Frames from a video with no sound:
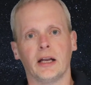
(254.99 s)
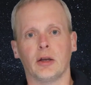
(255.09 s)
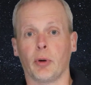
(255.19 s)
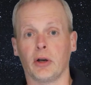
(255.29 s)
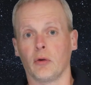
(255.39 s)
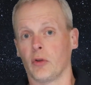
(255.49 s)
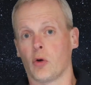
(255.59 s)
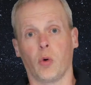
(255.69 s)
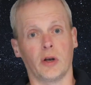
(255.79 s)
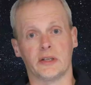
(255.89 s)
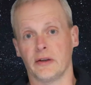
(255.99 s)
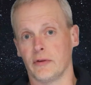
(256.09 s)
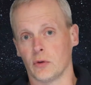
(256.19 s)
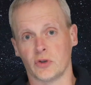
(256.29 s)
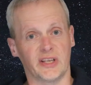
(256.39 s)
depending on the quality of
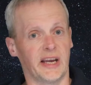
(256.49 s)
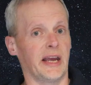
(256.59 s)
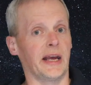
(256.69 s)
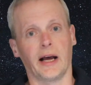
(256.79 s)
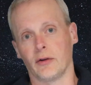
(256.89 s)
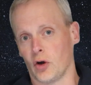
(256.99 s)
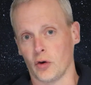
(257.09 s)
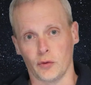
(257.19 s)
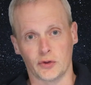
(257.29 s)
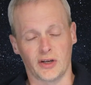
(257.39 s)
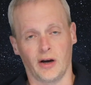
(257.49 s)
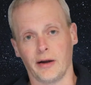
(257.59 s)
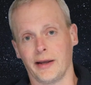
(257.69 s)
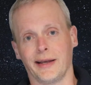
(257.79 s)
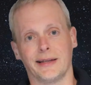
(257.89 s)
your seeing, how dark your
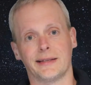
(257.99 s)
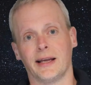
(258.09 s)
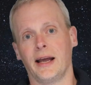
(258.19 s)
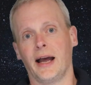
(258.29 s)
sky is,